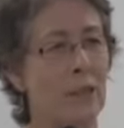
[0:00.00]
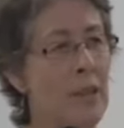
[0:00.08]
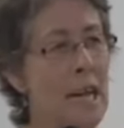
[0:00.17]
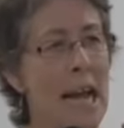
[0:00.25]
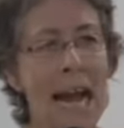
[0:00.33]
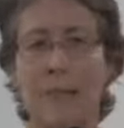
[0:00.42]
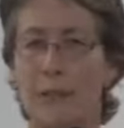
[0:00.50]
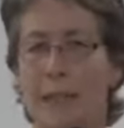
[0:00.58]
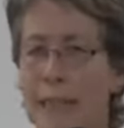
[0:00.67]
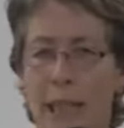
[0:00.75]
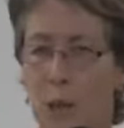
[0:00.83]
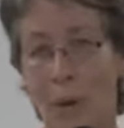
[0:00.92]
you know,
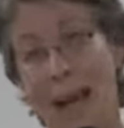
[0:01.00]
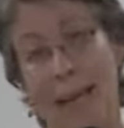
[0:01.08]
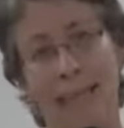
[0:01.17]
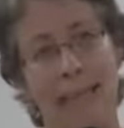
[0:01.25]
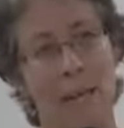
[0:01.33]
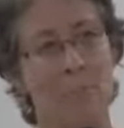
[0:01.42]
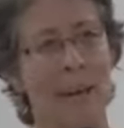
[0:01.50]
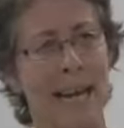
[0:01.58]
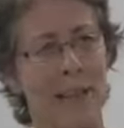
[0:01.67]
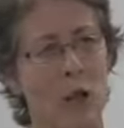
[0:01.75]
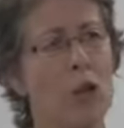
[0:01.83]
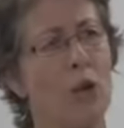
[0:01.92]
heterosexuality
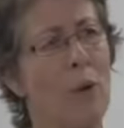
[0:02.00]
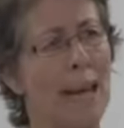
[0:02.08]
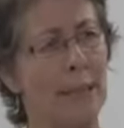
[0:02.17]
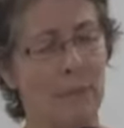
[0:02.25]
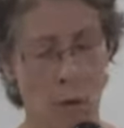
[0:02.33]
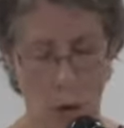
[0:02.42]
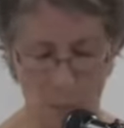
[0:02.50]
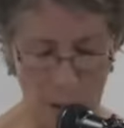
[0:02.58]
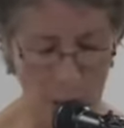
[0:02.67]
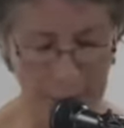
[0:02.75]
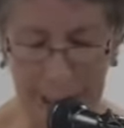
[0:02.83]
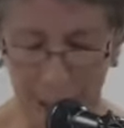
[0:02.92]
being the correct form
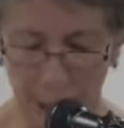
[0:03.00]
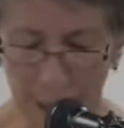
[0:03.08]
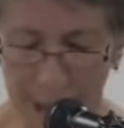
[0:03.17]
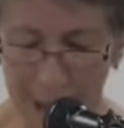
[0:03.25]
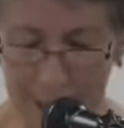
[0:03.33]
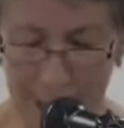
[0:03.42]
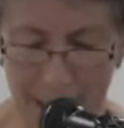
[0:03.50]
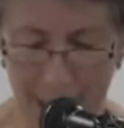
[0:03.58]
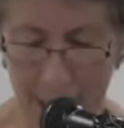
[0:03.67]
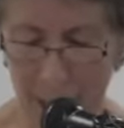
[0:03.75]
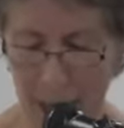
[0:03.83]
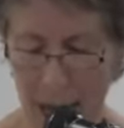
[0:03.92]
of sexuality.
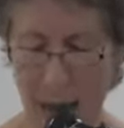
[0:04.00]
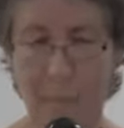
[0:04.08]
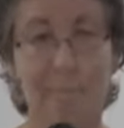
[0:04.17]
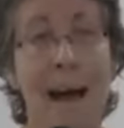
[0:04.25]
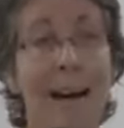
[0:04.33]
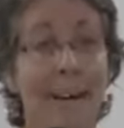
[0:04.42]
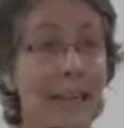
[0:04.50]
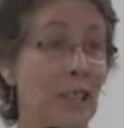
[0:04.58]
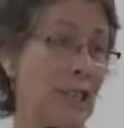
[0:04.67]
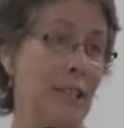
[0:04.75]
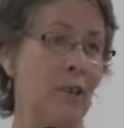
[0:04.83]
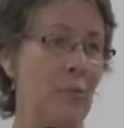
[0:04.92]

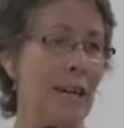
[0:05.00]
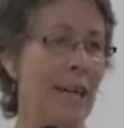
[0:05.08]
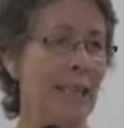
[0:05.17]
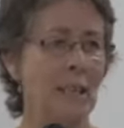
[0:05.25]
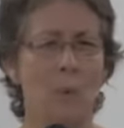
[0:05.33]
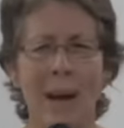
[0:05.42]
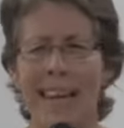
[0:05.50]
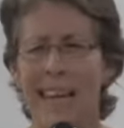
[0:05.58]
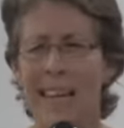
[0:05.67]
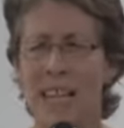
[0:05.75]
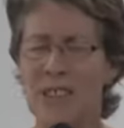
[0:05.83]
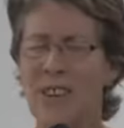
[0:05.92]
Marriage ceremonies. The
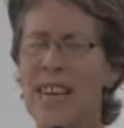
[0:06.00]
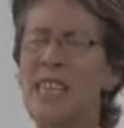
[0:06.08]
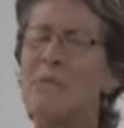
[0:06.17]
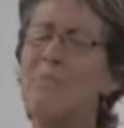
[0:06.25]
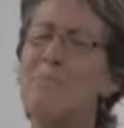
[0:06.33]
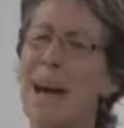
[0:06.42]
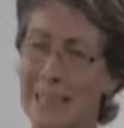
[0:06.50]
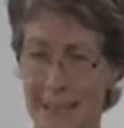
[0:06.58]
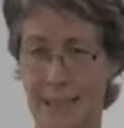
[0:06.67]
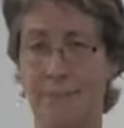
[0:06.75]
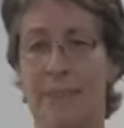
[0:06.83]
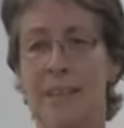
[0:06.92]
wedding industry is
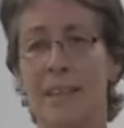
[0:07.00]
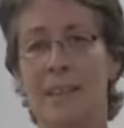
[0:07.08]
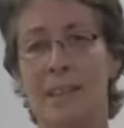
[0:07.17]
massive